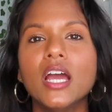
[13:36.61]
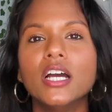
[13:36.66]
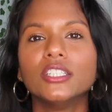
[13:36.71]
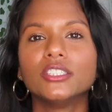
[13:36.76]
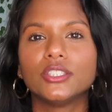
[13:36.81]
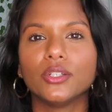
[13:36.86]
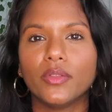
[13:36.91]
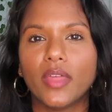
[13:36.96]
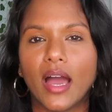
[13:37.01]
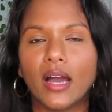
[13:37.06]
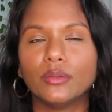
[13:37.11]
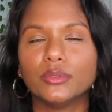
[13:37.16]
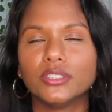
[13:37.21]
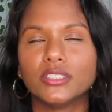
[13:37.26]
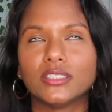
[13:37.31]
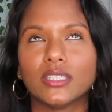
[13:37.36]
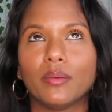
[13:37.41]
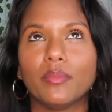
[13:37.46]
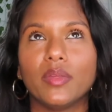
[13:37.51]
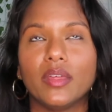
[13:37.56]
So that was
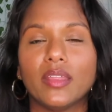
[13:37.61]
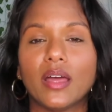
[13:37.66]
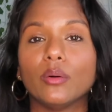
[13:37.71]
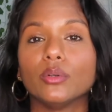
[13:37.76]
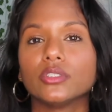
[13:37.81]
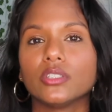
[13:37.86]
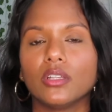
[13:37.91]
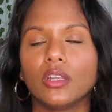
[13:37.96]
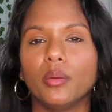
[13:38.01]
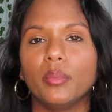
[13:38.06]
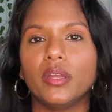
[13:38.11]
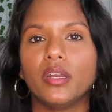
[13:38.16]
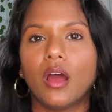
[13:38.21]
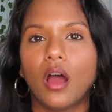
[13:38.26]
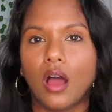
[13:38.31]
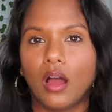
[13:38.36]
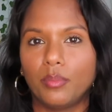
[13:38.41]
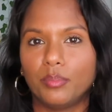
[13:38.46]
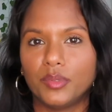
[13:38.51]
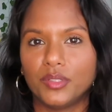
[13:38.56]
something that was a little bit
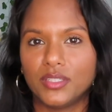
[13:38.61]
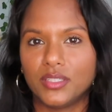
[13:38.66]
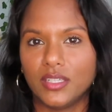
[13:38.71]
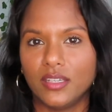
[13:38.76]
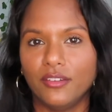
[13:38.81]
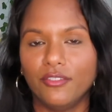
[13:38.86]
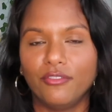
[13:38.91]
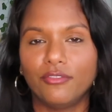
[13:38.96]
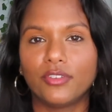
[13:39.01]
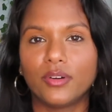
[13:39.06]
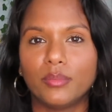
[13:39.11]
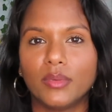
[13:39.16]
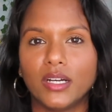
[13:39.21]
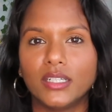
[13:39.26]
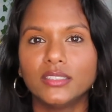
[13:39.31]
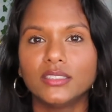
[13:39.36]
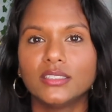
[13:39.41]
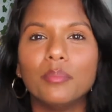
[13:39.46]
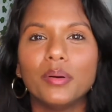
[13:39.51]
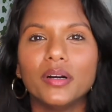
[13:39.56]
opposite from
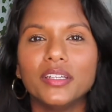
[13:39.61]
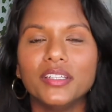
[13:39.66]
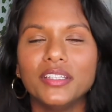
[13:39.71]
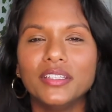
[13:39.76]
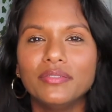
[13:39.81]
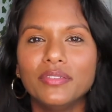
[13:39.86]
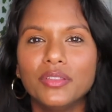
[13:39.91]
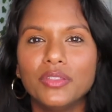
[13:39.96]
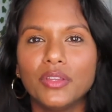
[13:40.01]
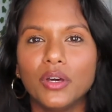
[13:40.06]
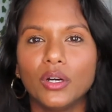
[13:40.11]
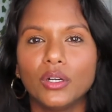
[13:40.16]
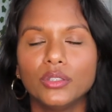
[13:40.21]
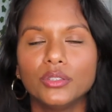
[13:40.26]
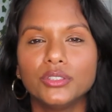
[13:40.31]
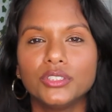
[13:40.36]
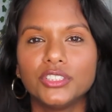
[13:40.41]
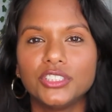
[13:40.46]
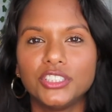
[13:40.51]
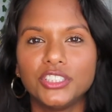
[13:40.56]
us. But even
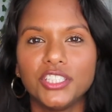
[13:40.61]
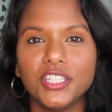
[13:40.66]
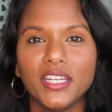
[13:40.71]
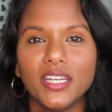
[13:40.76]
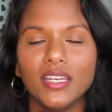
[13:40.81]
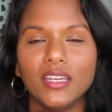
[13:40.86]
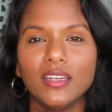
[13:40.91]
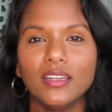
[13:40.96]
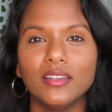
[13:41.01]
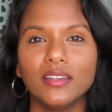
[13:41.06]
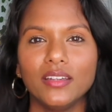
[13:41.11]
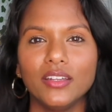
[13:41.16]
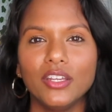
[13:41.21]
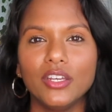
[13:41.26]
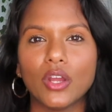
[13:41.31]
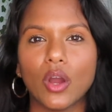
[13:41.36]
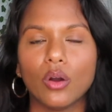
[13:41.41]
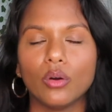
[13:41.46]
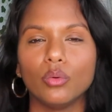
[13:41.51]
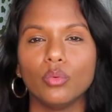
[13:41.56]
though she, you
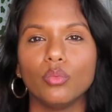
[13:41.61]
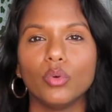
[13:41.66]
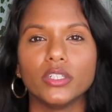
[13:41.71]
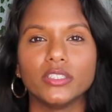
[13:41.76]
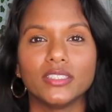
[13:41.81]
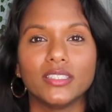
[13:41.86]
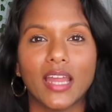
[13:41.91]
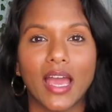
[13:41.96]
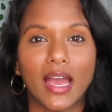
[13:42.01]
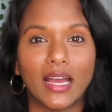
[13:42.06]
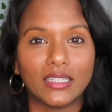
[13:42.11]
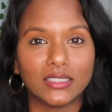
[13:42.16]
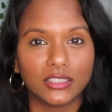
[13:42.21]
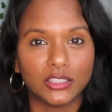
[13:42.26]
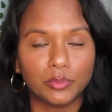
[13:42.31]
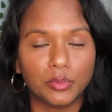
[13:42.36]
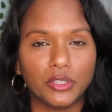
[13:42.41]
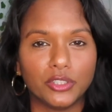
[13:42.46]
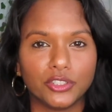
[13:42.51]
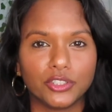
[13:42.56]
know, wasn't as
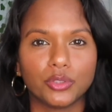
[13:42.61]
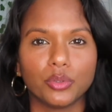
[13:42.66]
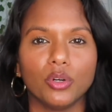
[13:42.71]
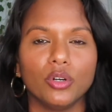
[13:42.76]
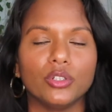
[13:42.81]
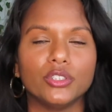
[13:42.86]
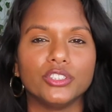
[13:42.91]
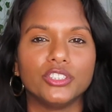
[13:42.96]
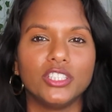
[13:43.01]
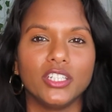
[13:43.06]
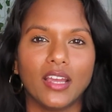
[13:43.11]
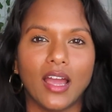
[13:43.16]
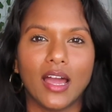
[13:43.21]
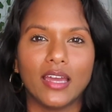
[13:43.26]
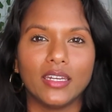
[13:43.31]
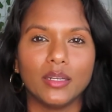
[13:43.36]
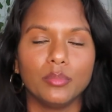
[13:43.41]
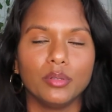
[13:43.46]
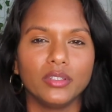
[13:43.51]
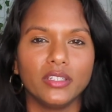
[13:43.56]
spiritual, and she
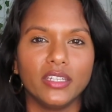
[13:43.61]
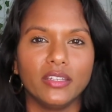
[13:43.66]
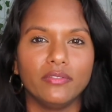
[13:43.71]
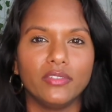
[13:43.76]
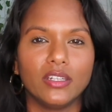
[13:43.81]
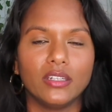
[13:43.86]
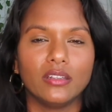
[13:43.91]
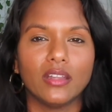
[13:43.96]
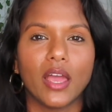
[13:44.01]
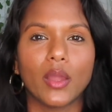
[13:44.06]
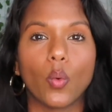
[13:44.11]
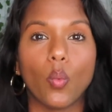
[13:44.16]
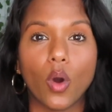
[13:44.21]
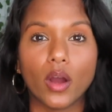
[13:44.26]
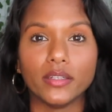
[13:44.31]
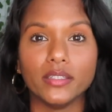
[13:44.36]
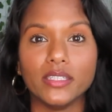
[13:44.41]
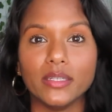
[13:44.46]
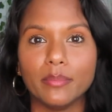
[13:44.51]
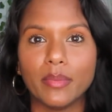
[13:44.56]
kind of believed in like
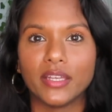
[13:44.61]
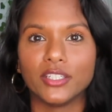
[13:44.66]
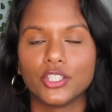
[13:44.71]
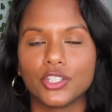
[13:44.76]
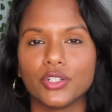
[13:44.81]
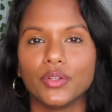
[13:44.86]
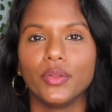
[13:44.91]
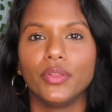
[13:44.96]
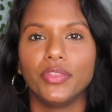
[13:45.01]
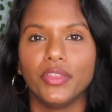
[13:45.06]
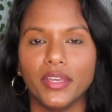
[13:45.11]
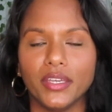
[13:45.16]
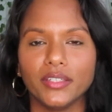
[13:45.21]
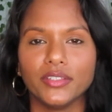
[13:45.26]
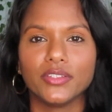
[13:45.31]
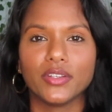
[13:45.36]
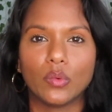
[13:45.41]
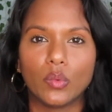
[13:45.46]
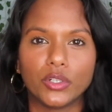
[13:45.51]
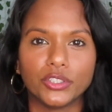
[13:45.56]
one-dimensional
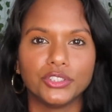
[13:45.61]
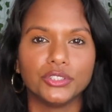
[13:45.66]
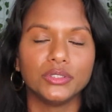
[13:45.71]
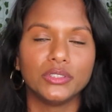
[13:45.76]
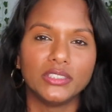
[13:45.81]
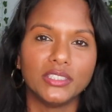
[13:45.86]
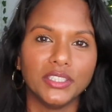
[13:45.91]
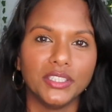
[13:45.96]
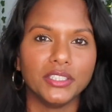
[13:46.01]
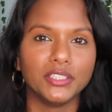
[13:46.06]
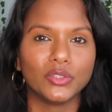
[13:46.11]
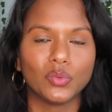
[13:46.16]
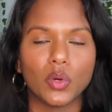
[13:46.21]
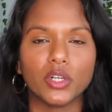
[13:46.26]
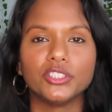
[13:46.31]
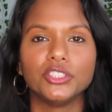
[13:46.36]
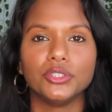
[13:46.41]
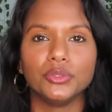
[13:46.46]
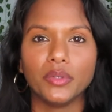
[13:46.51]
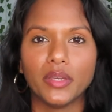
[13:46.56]
things, and what you see is
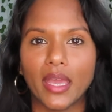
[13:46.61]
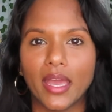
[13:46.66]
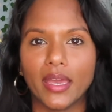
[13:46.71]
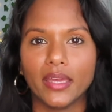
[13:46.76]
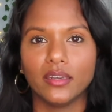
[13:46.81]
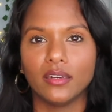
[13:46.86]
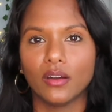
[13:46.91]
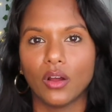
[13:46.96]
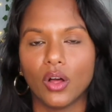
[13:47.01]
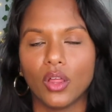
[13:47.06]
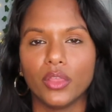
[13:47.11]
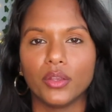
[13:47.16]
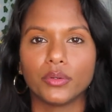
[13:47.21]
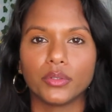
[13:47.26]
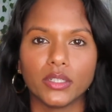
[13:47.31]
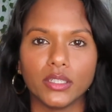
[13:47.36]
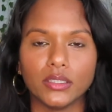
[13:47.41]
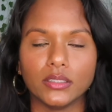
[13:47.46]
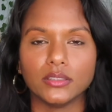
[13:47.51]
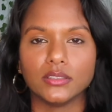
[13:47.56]
what you get, and all there
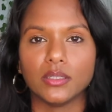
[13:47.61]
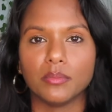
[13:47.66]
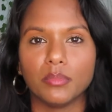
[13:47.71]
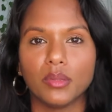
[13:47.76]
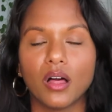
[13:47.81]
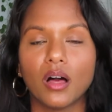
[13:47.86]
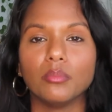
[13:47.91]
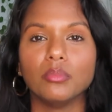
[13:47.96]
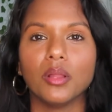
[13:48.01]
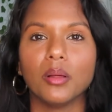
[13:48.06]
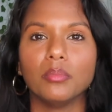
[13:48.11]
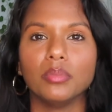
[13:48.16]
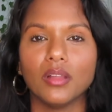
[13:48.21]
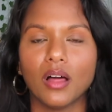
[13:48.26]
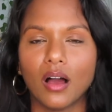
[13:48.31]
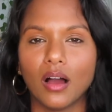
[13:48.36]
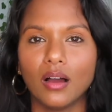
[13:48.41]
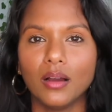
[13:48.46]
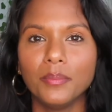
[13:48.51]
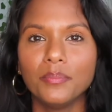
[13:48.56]
is, and blah blah
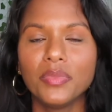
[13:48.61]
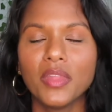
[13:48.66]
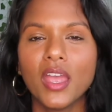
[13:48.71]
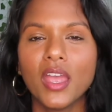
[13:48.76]
blah,